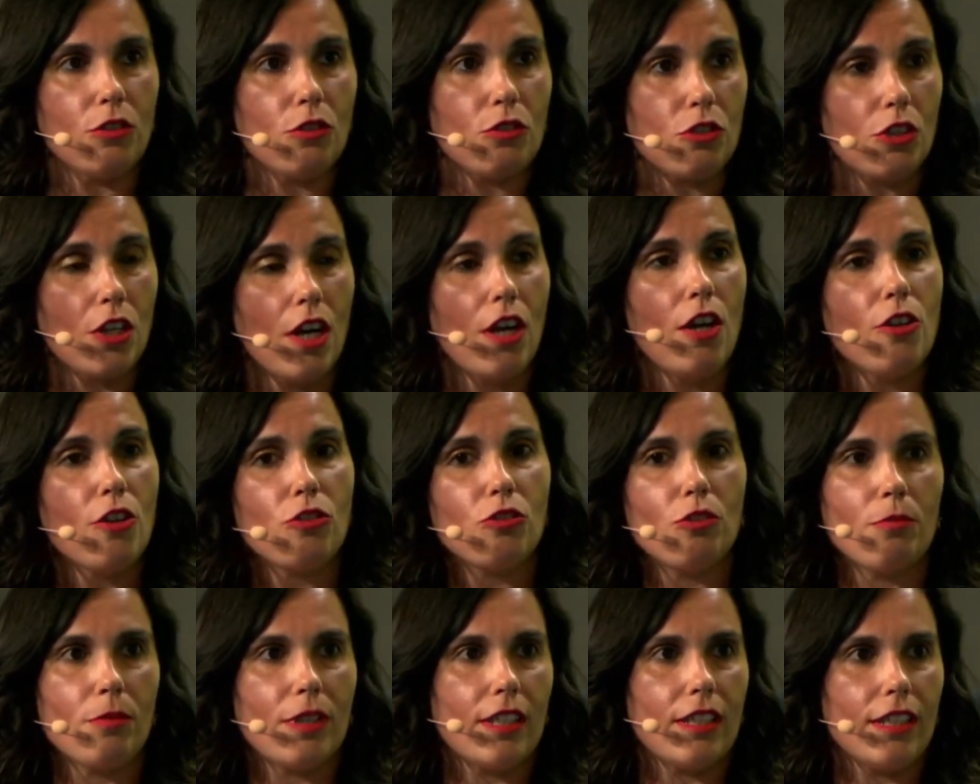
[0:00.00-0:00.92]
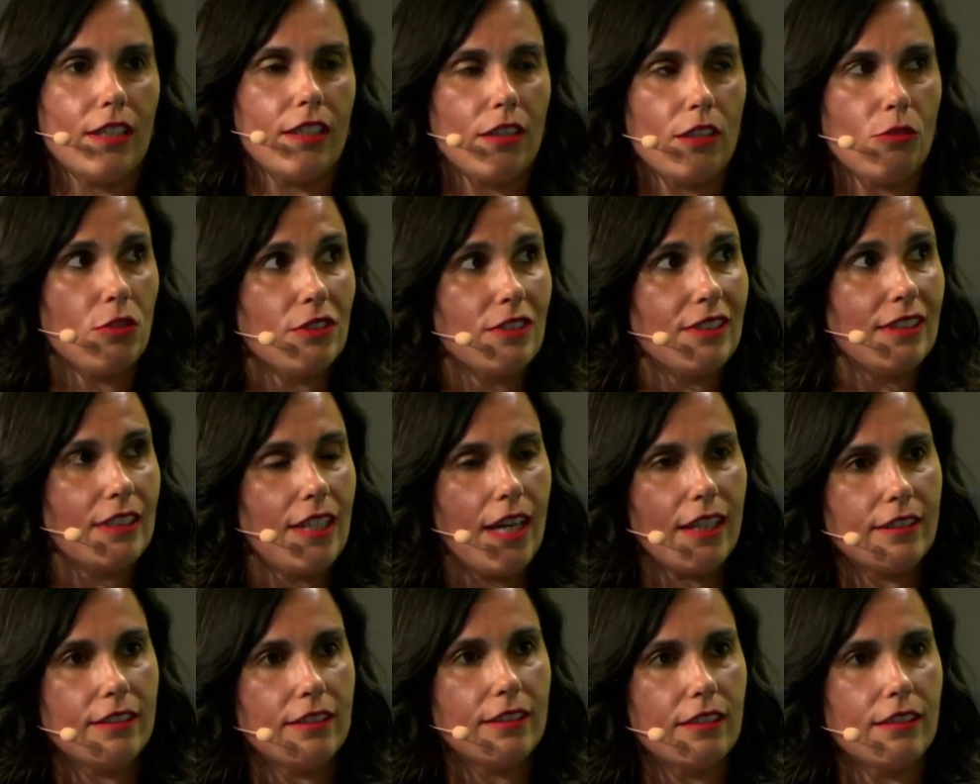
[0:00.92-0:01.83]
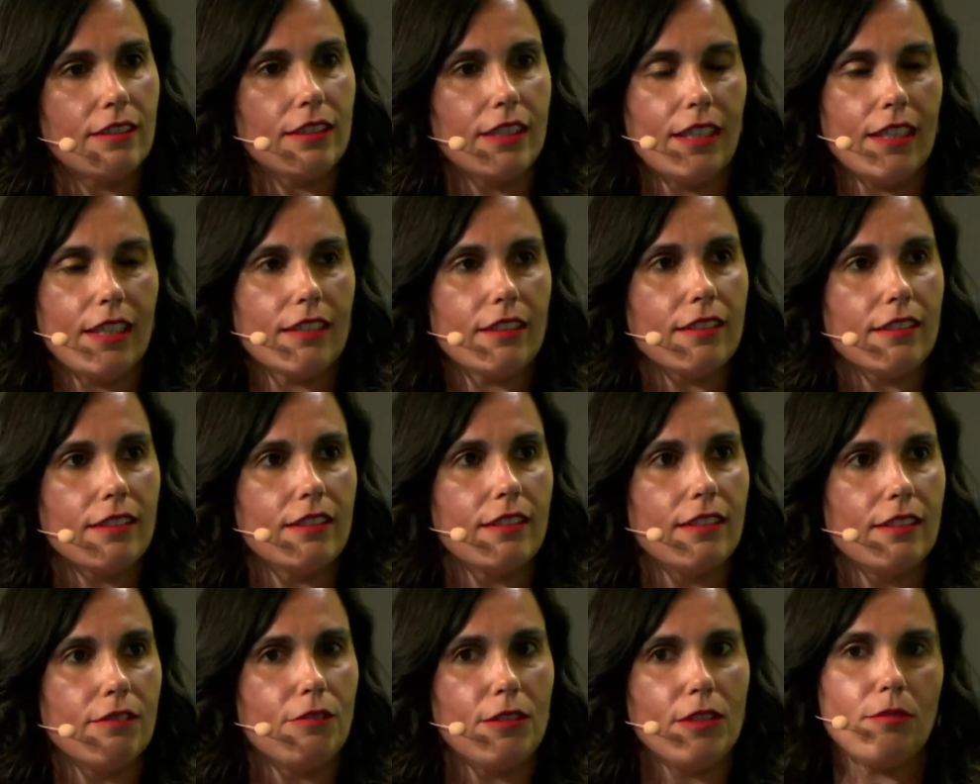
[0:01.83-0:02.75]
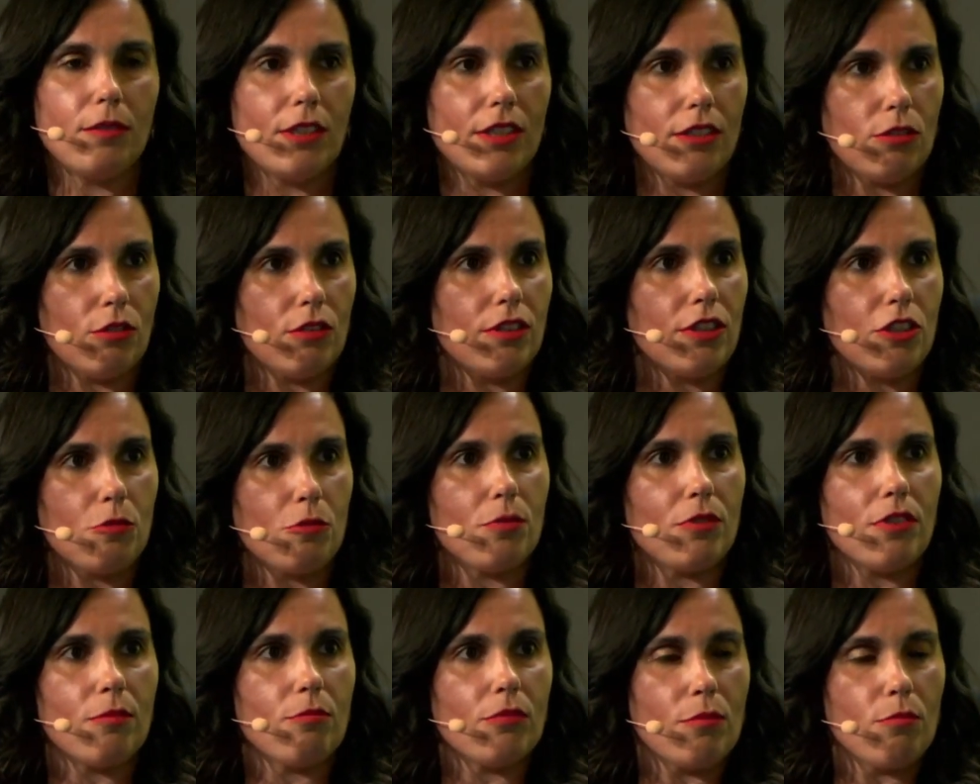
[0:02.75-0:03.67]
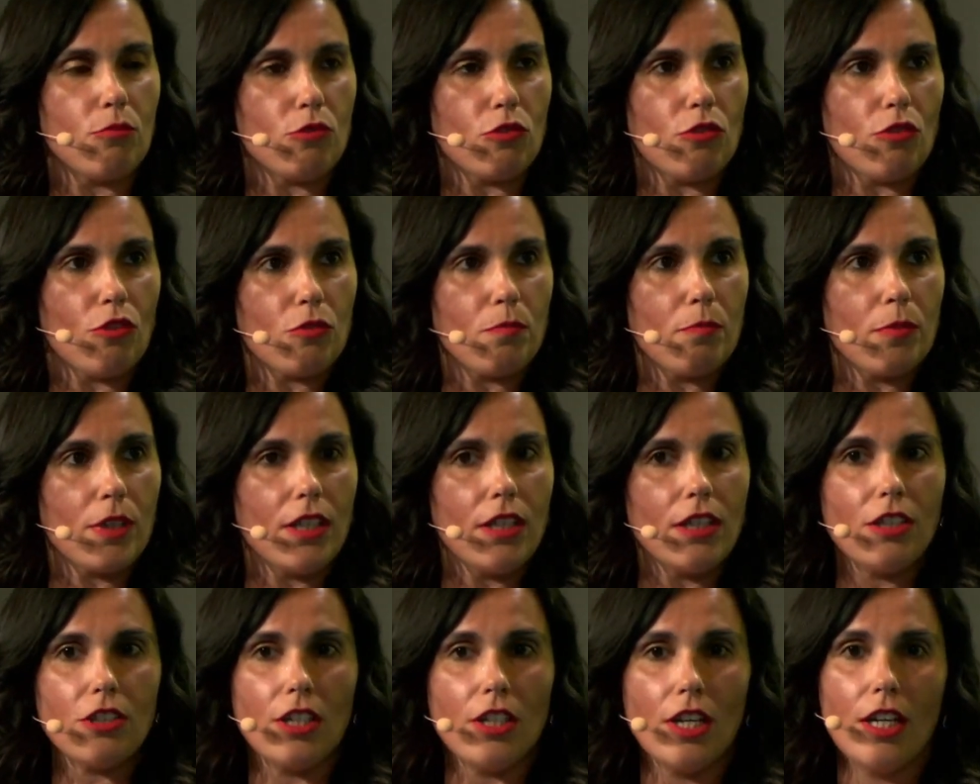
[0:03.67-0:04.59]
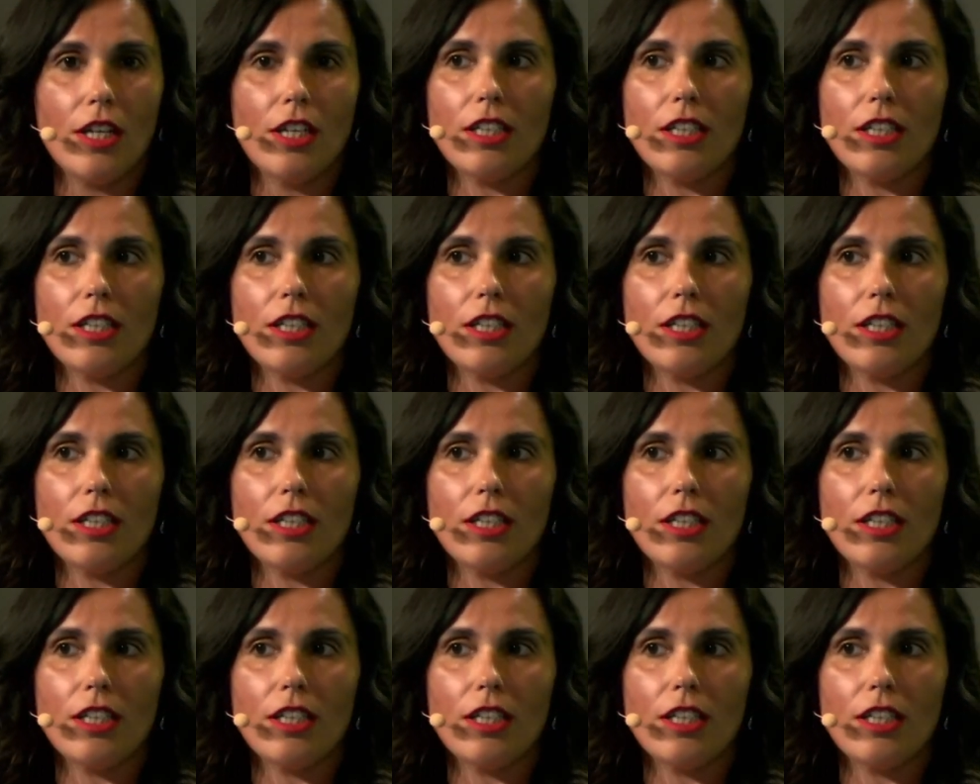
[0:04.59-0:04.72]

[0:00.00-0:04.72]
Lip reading: We spoke about the quantity of optical fiber that